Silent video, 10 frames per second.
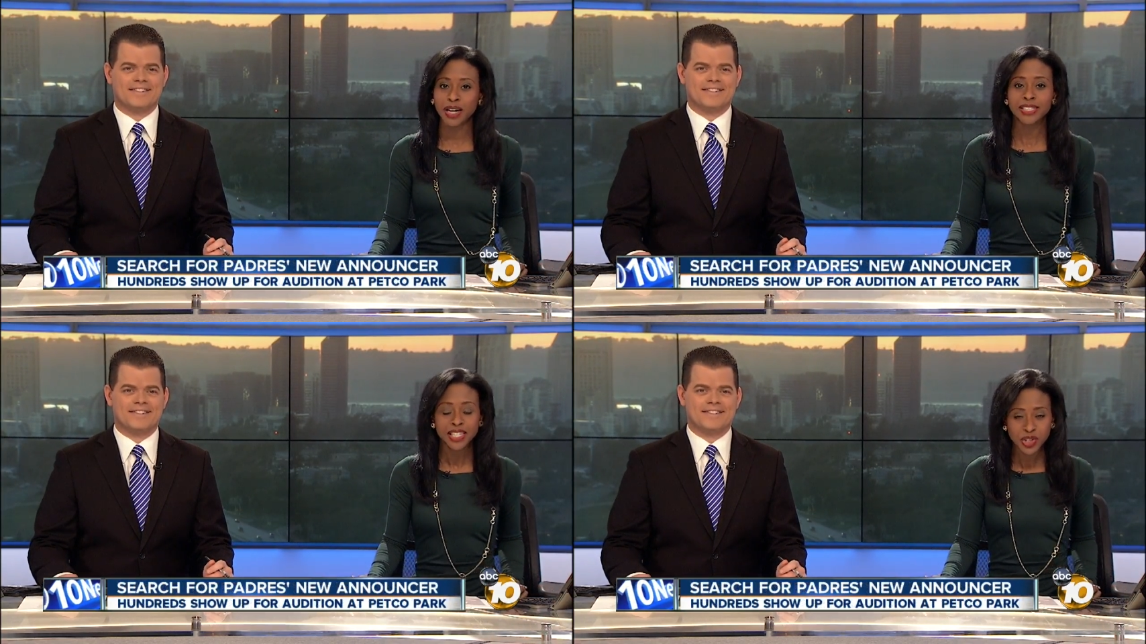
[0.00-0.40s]

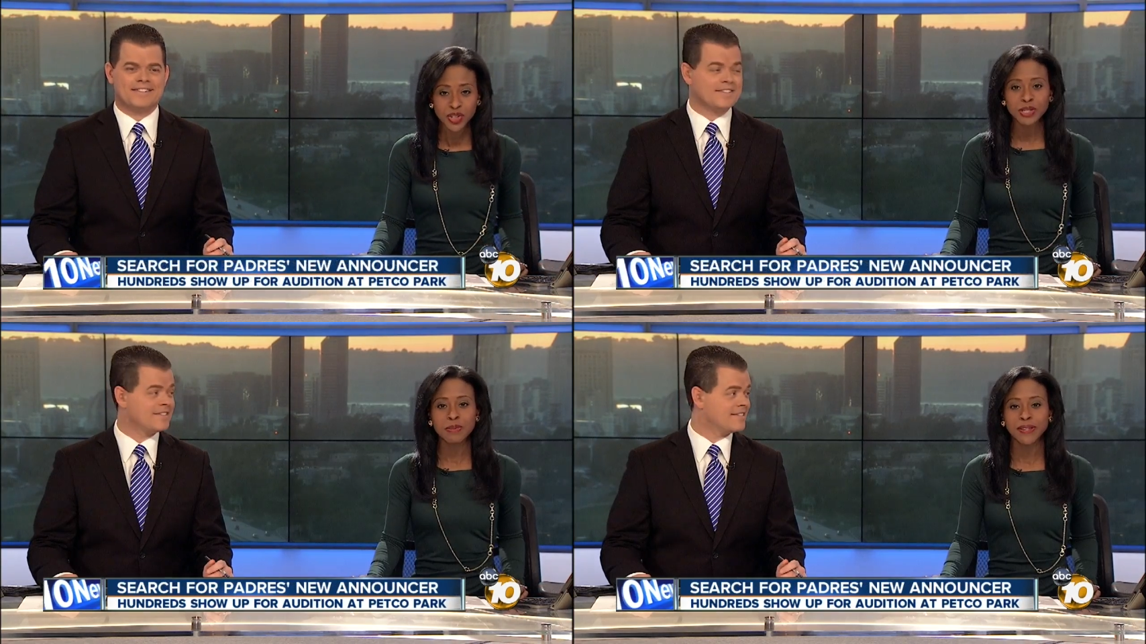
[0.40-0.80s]

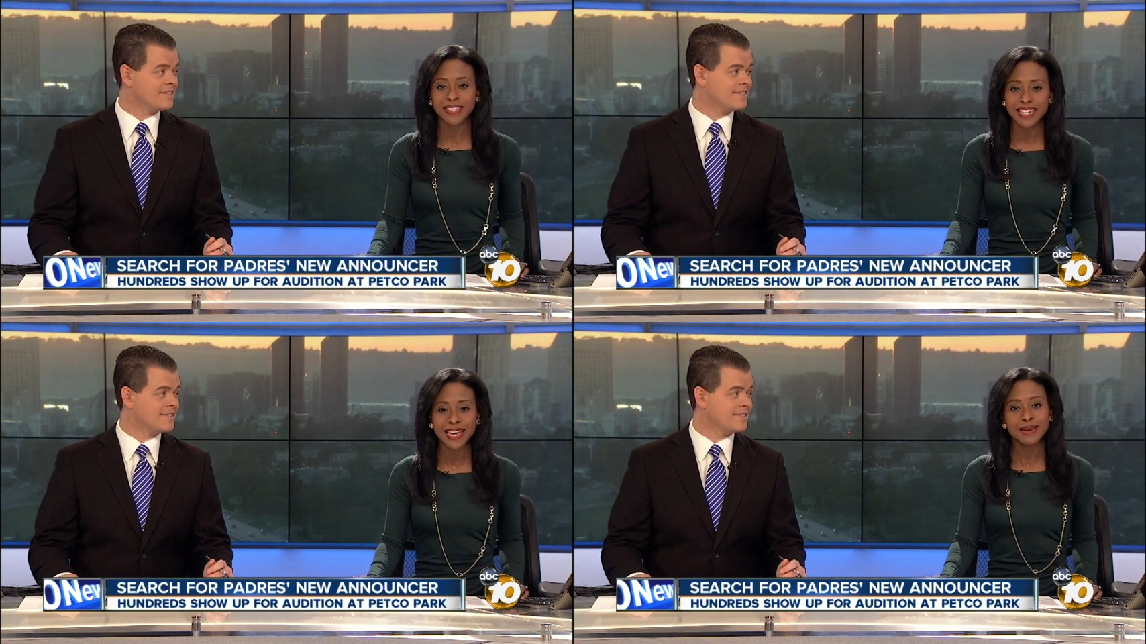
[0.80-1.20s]
Speaker 1: audition to be the
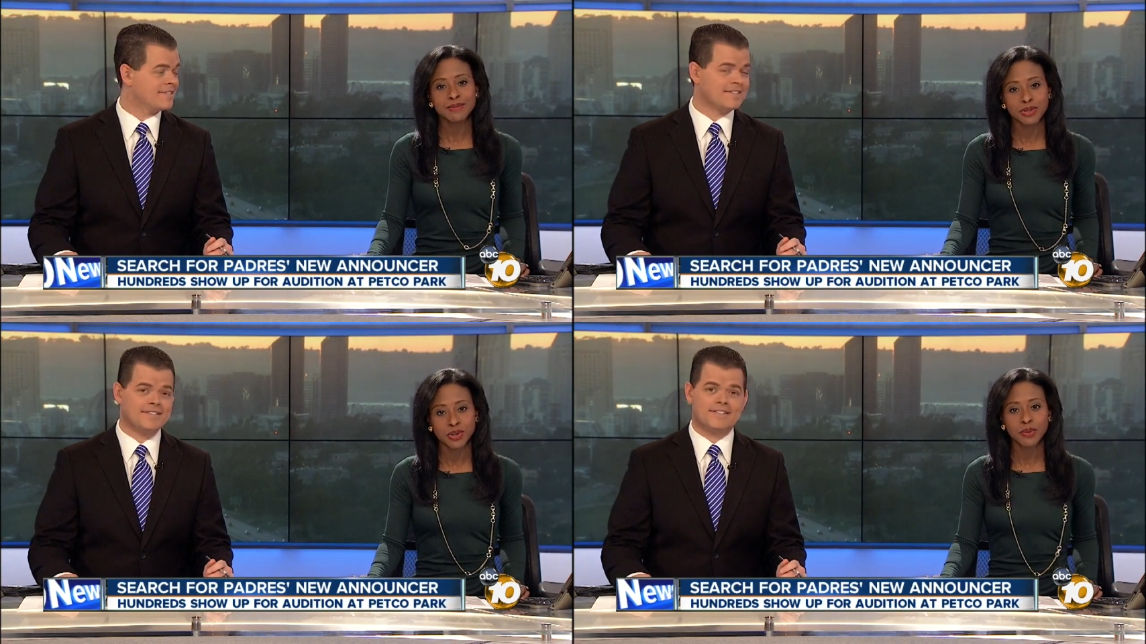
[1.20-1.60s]

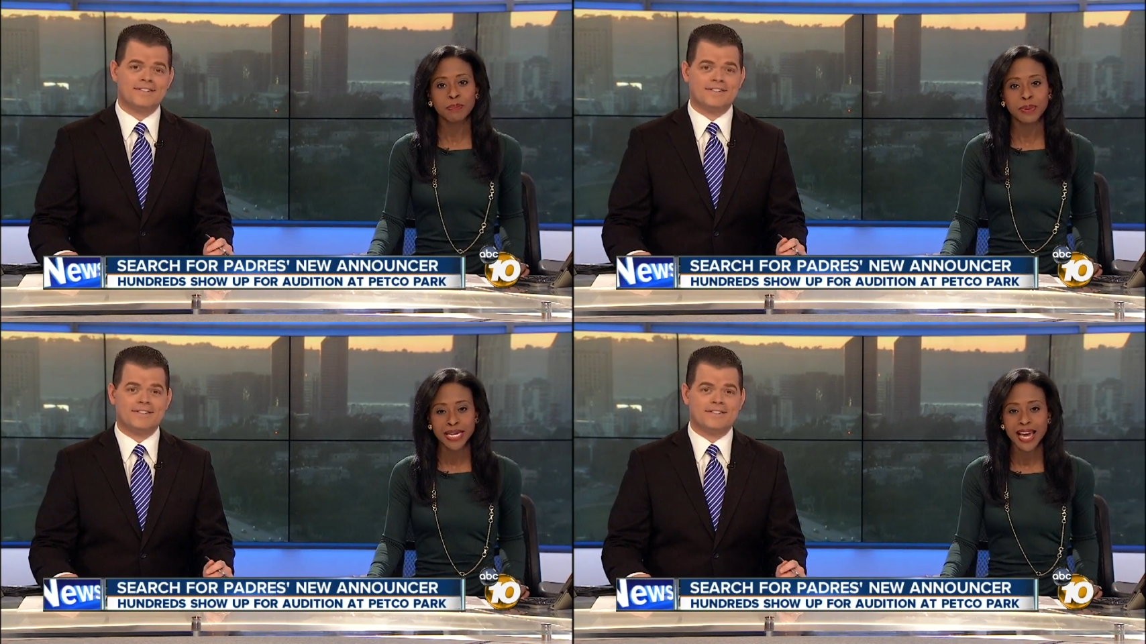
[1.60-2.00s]
team's new
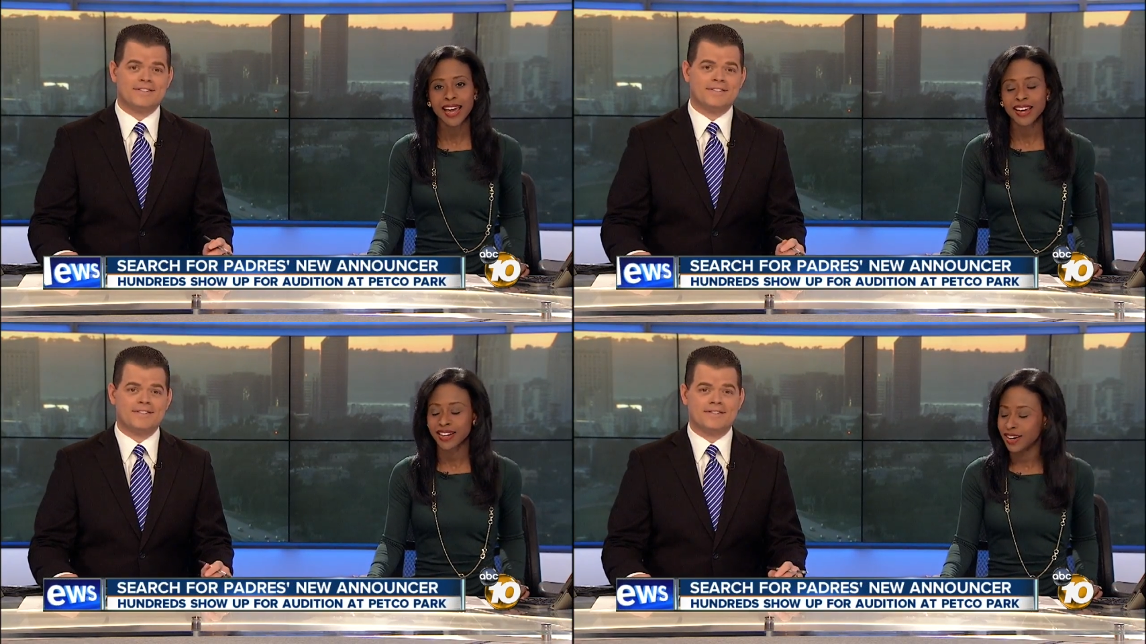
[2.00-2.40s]

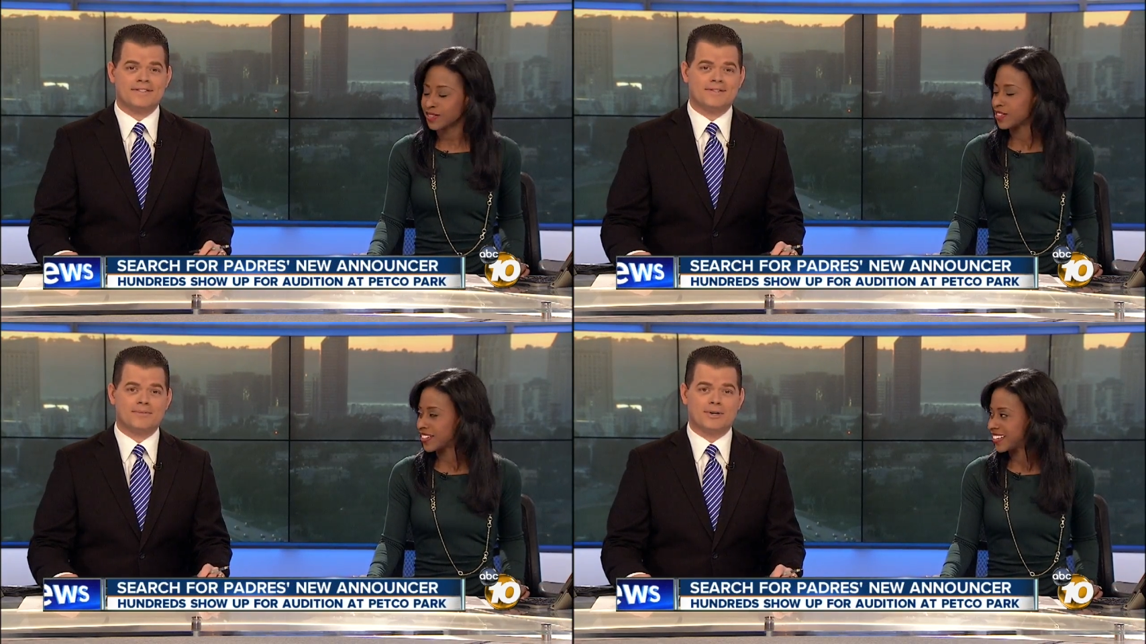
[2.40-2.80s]
PA announcer.